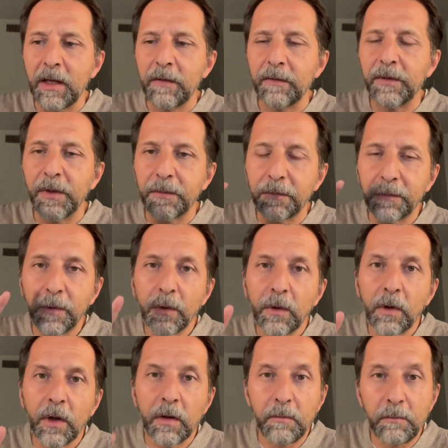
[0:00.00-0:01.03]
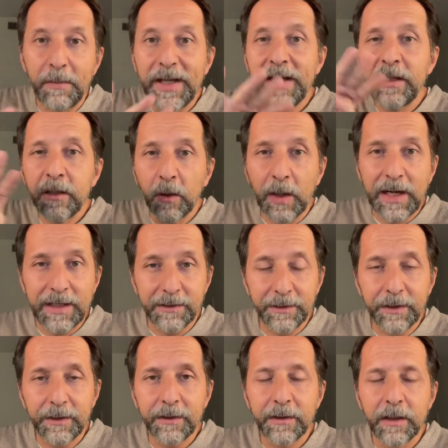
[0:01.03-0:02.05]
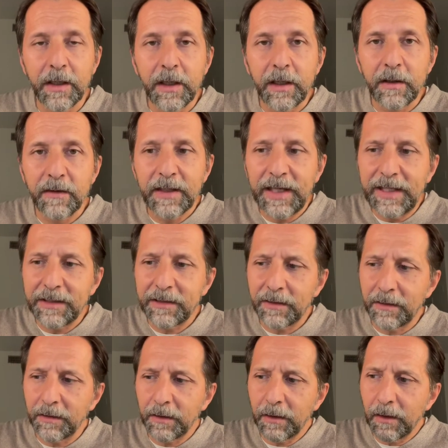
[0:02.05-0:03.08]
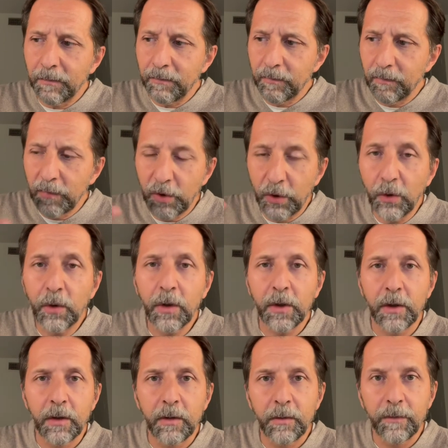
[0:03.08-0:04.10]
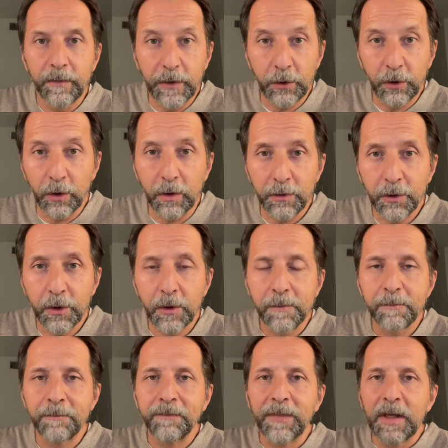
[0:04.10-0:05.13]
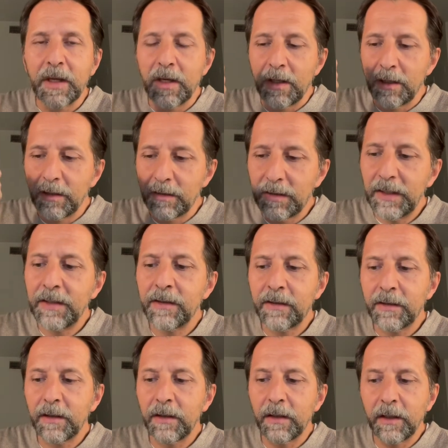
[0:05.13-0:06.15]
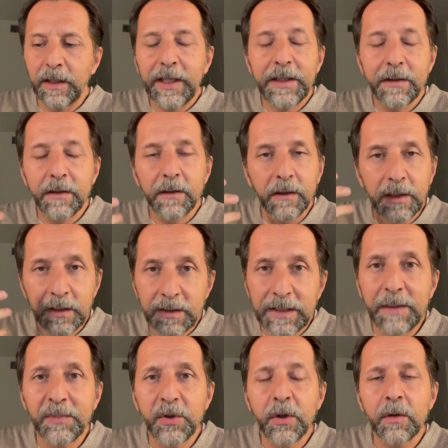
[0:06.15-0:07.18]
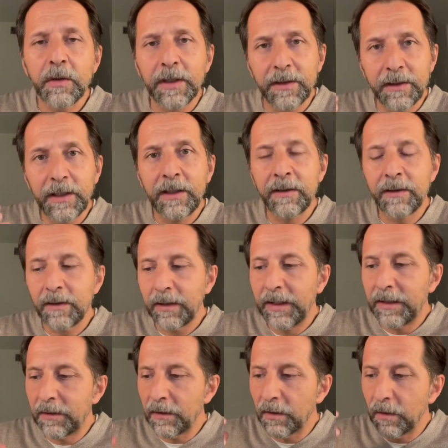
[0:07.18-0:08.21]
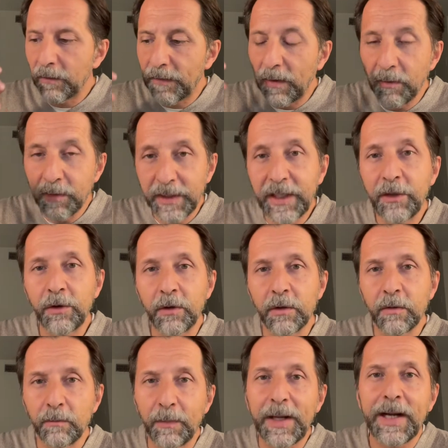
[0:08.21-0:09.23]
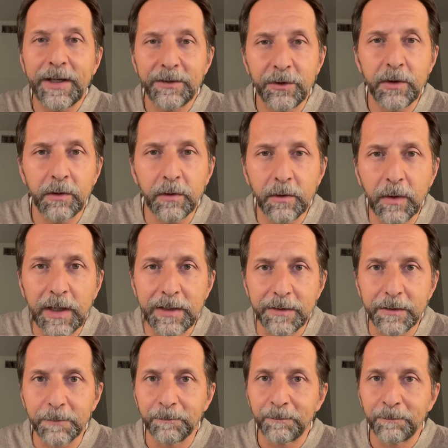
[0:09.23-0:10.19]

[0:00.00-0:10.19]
the four main crises that uh, shook the church since uh, its uh, inception and since its uh, foundation by Jesus Christ.